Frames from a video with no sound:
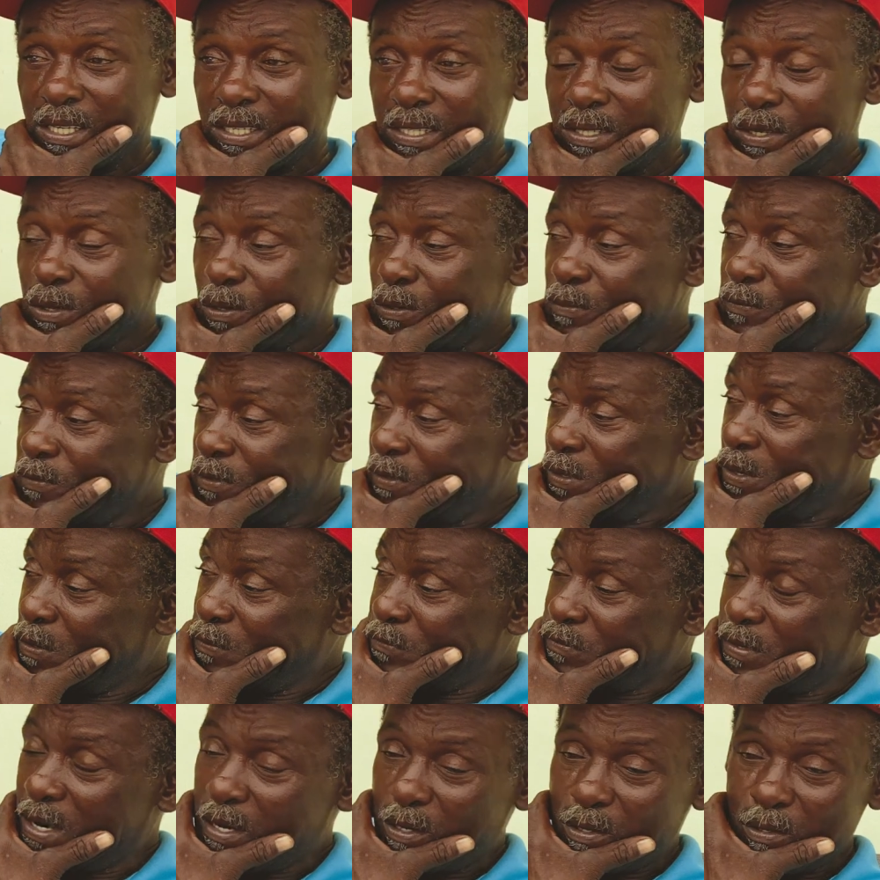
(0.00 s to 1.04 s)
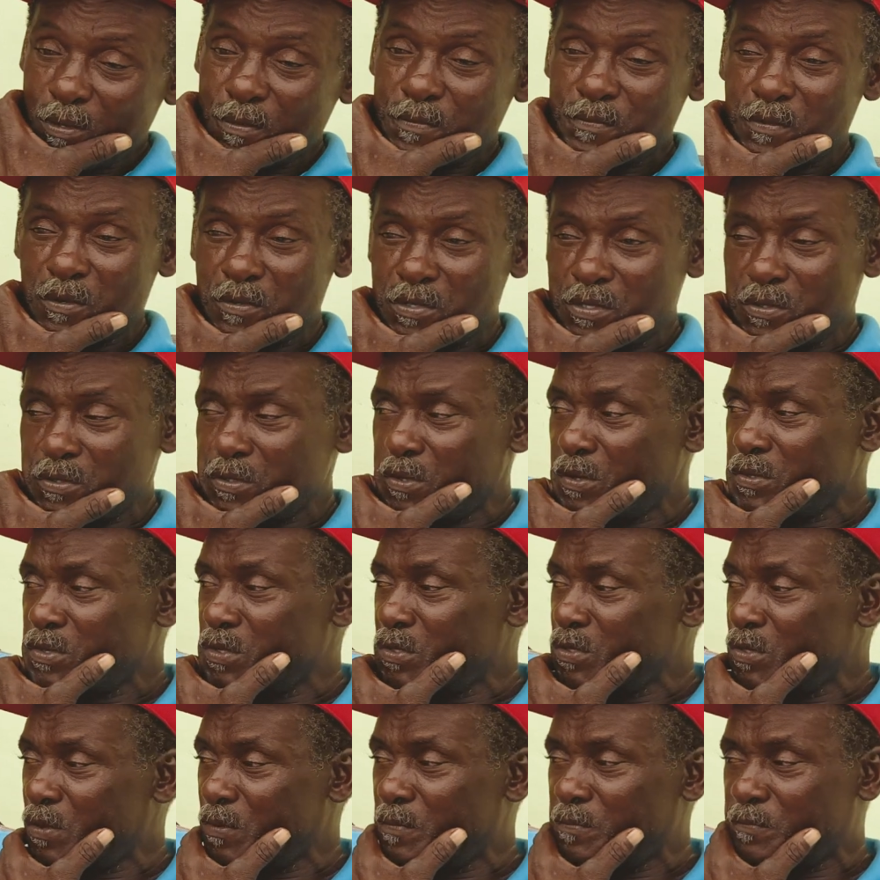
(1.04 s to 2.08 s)
No, Franco, you
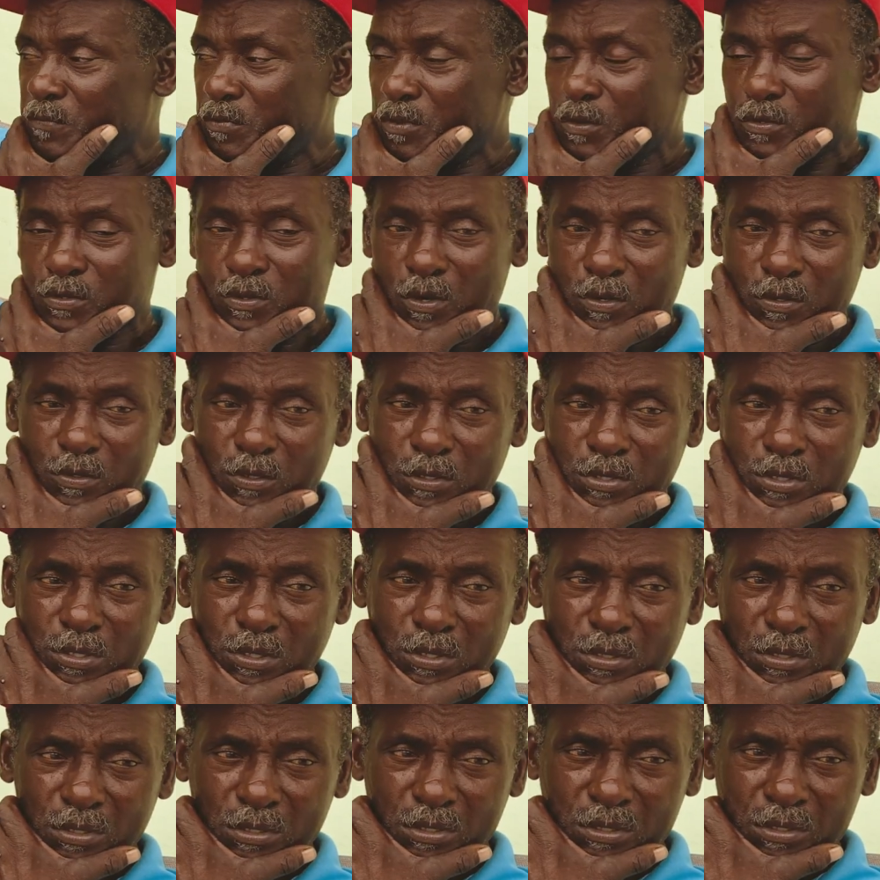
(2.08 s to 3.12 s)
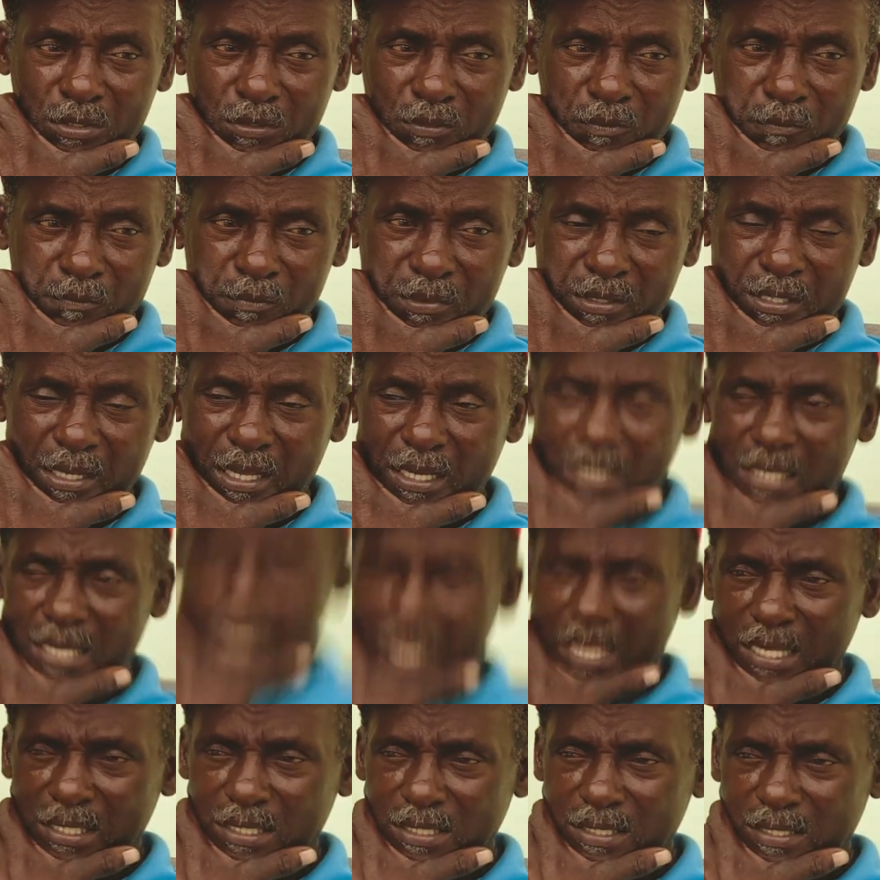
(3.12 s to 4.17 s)
know if you grown no so big and
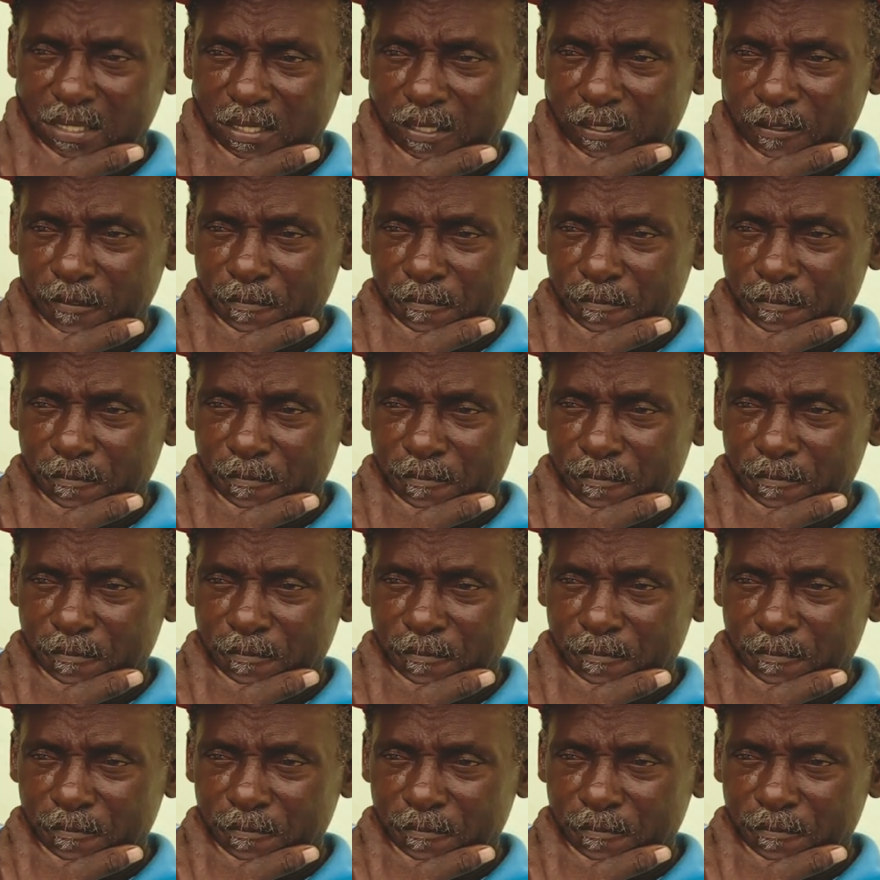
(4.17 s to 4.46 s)
nice.